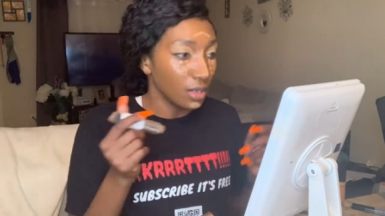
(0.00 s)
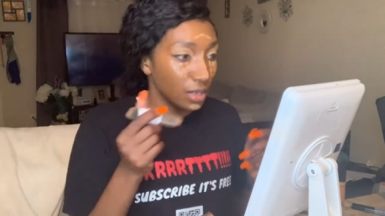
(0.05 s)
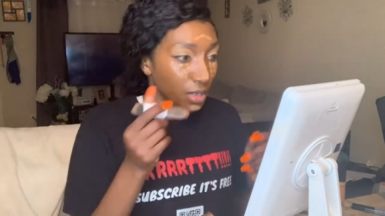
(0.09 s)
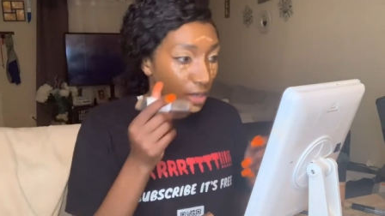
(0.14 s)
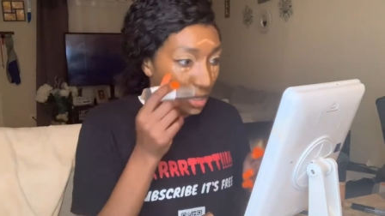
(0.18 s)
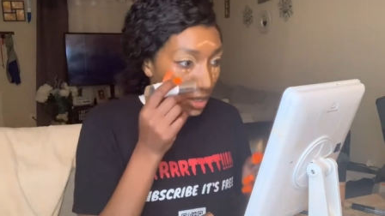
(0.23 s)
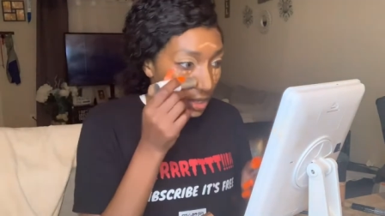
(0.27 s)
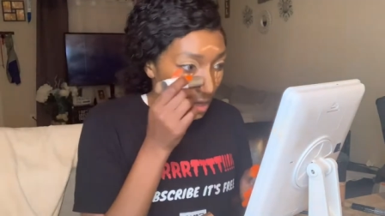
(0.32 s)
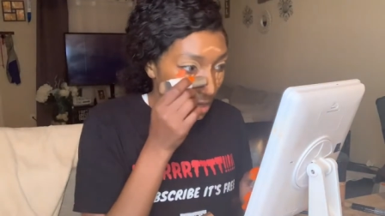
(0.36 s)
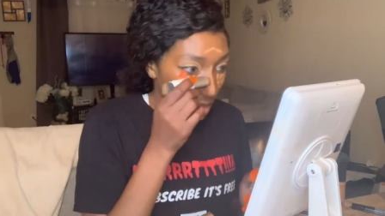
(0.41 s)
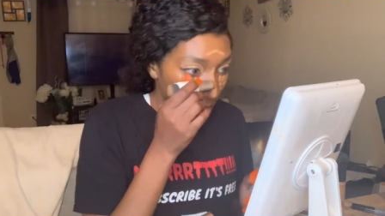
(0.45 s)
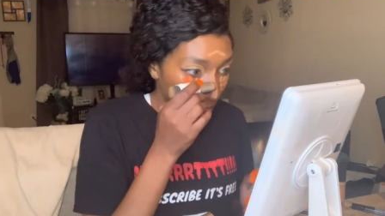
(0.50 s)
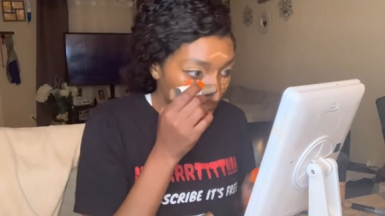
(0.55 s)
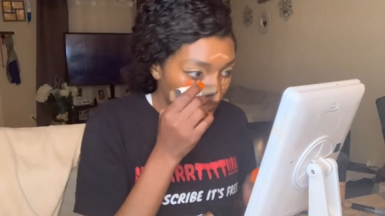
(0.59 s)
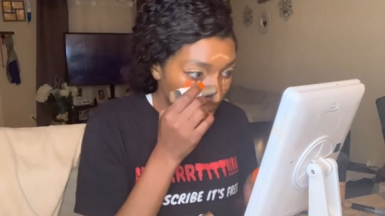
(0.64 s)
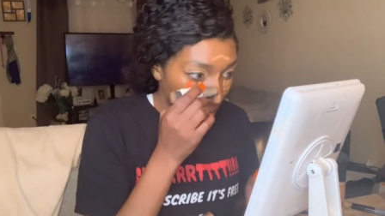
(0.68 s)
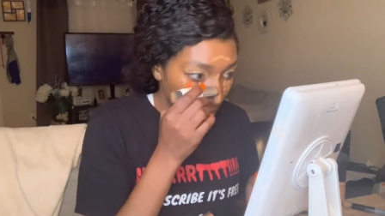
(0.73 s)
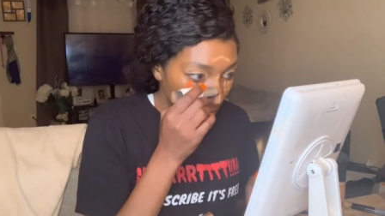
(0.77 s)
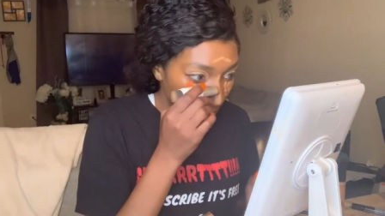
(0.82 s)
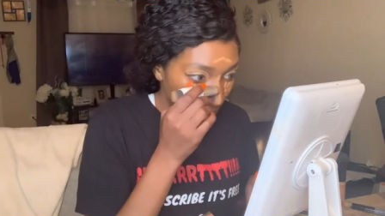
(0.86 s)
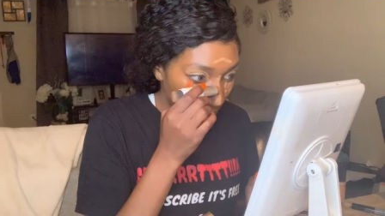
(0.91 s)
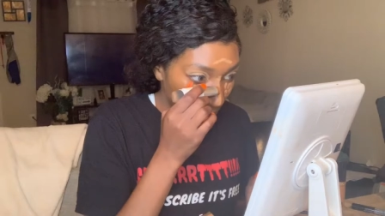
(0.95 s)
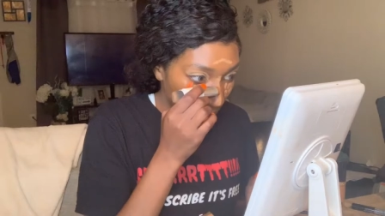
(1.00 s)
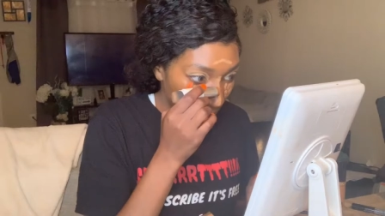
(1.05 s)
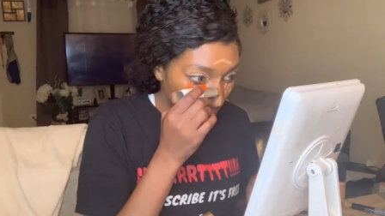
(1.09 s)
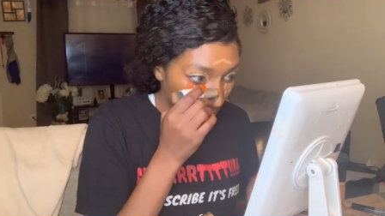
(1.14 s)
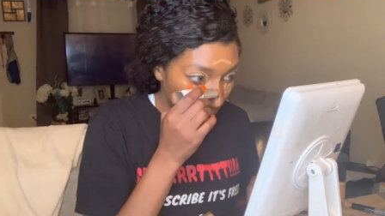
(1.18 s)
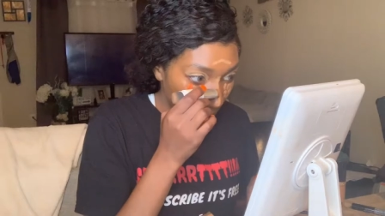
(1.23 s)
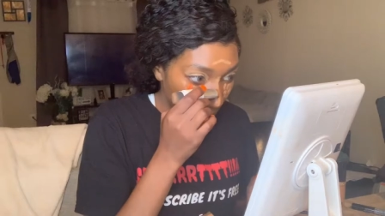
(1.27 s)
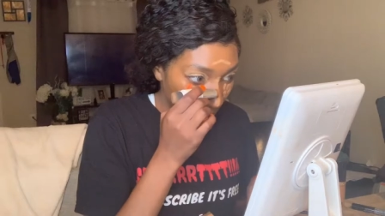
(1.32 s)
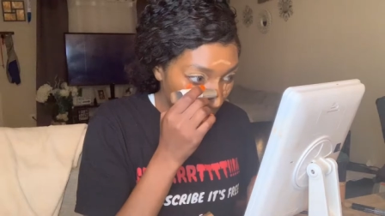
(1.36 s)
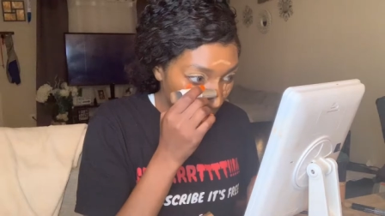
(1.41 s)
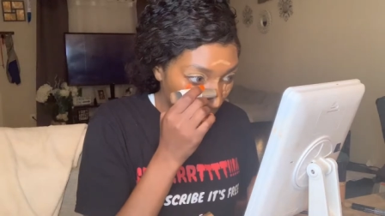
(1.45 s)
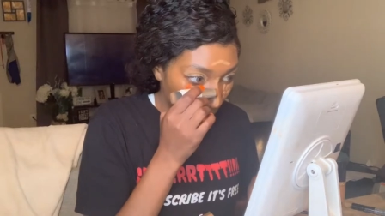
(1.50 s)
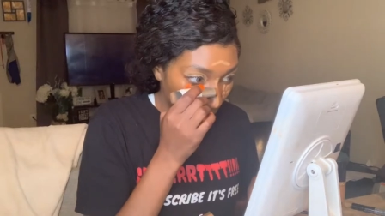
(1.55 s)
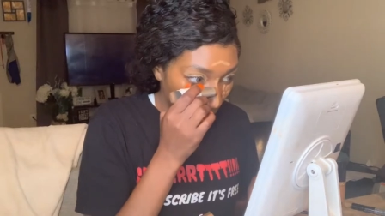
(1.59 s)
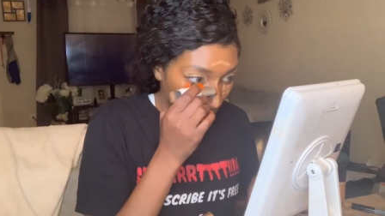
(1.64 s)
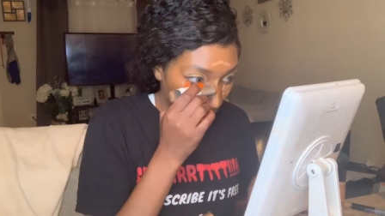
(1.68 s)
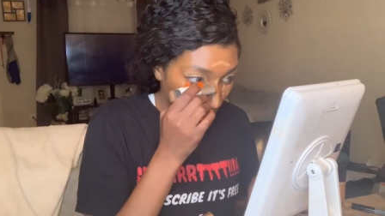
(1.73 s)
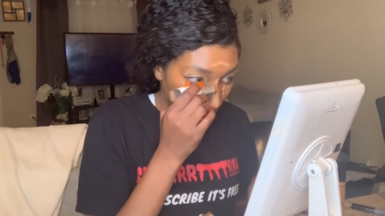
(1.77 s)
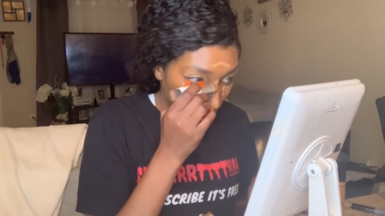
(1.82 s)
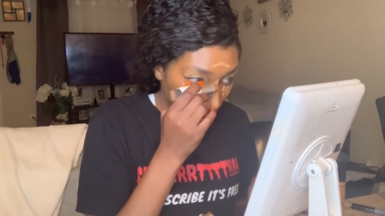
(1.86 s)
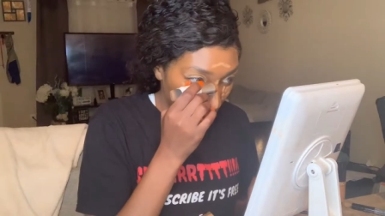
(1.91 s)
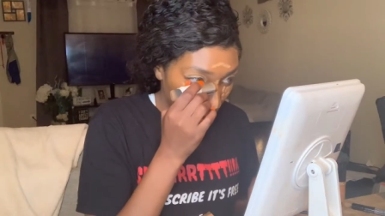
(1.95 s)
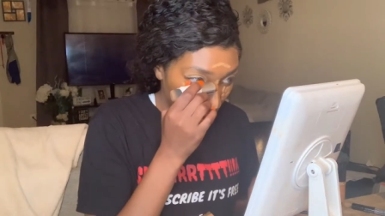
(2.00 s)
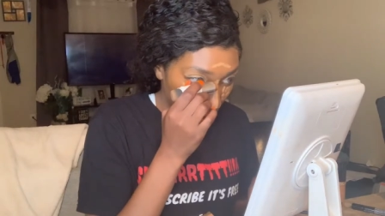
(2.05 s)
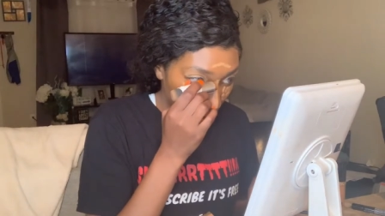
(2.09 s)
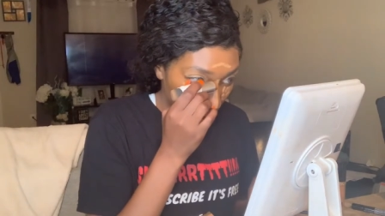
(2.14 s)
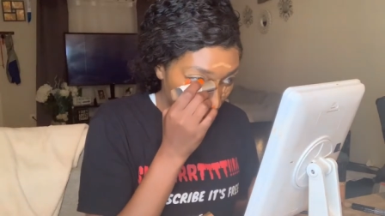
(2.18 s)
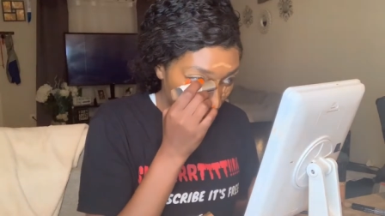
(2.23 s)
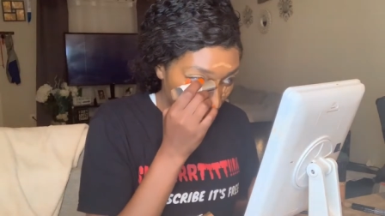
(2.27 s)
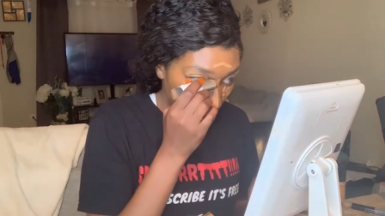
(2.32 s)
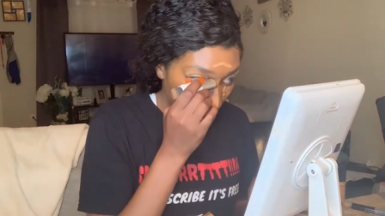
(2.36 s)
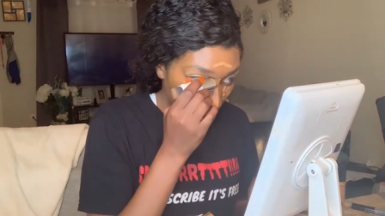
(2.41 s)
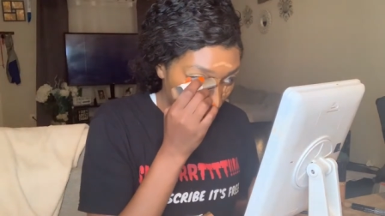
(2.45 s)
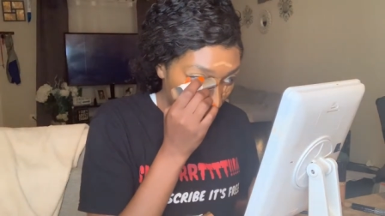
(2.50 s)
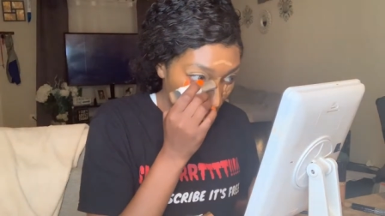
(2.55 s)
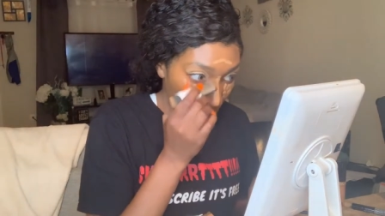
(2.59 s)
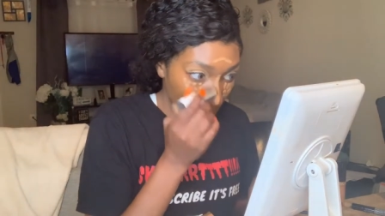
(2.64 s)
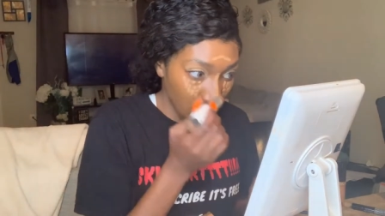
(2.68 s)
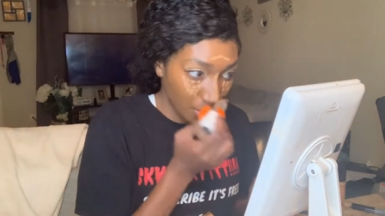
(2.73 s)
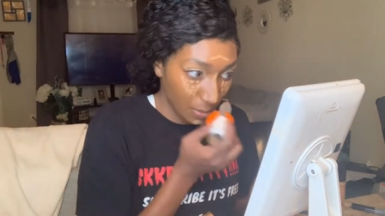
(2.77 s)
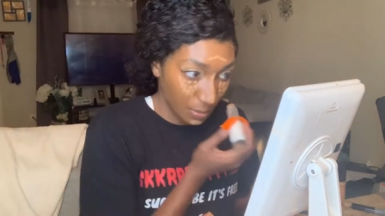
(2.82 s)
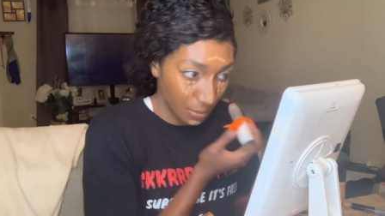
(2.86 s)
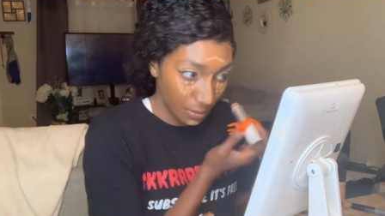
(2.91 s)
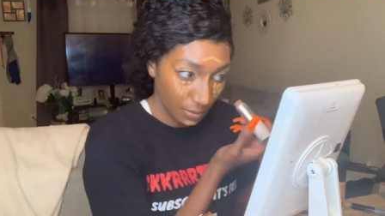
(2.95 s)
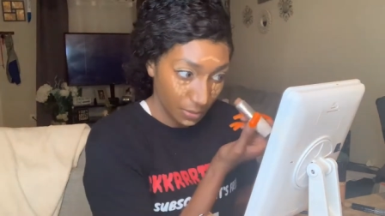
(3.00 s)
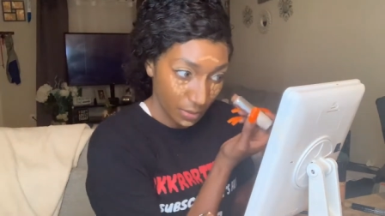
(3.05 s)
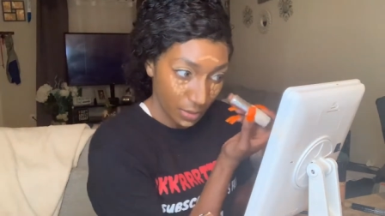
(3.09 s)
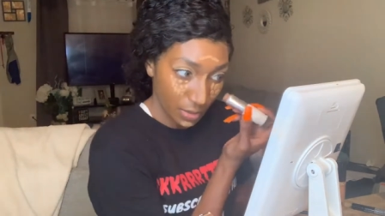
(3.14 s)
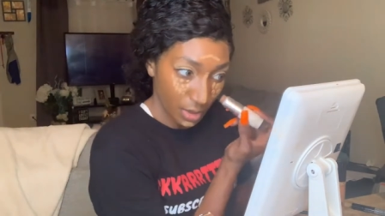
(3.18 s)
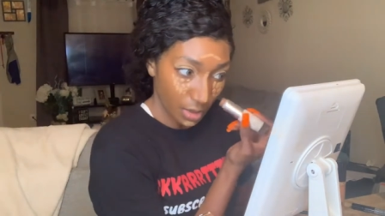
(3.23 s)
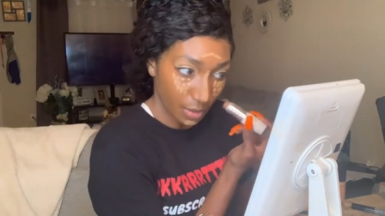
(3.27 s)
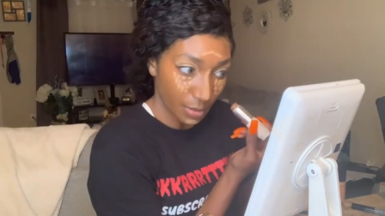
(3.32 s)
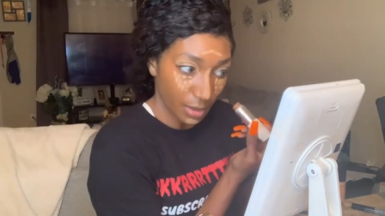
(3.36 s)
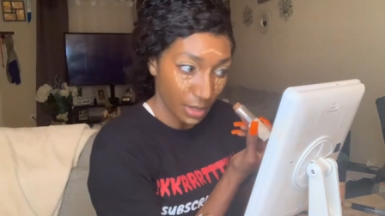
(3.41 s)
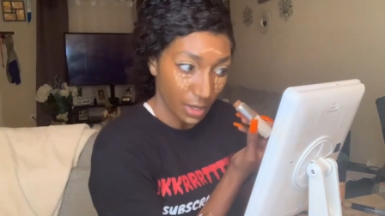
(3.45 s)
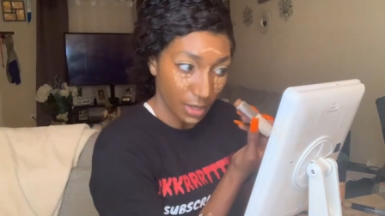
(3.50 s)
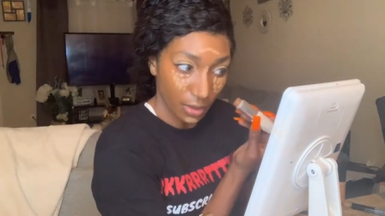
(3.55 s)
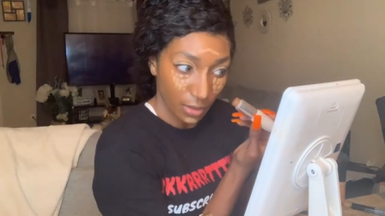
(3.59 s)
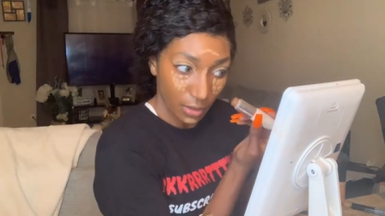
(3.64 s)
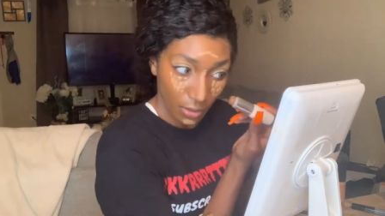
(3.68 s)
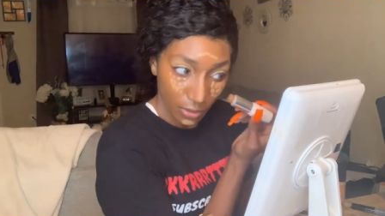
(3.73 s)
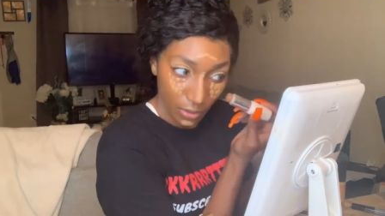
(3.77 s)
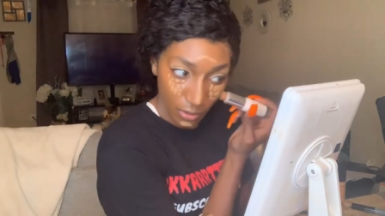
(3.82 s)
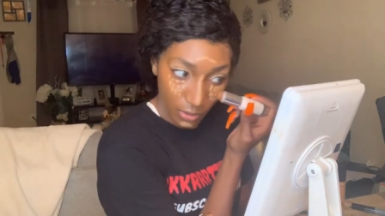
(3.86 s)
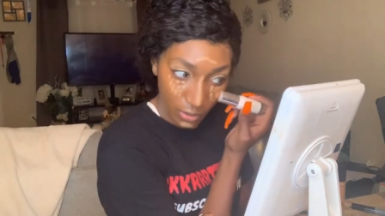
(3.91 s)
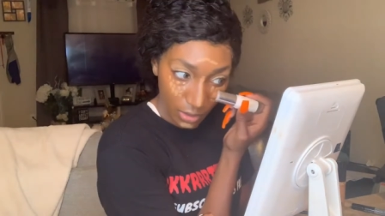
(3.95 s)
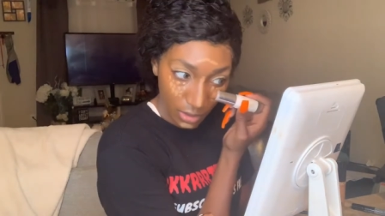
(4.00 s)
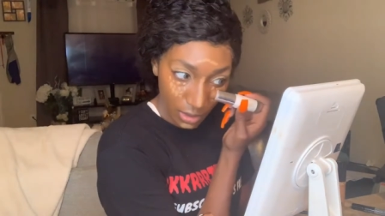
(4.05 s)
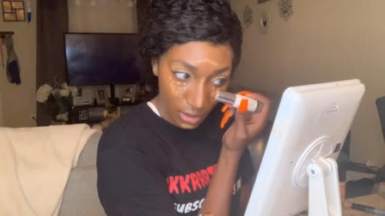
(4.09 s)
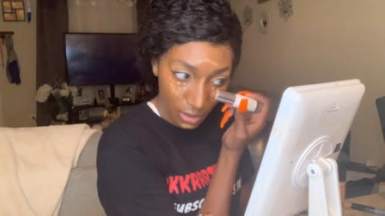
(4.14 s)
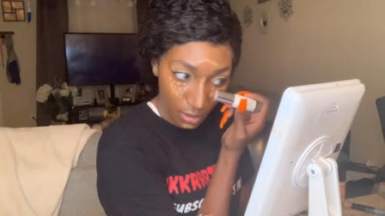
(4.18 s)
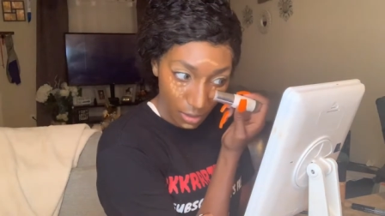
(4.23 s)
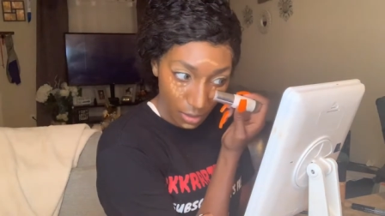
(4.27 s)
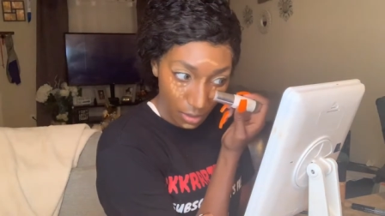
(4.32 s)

And I might go through there on my nose.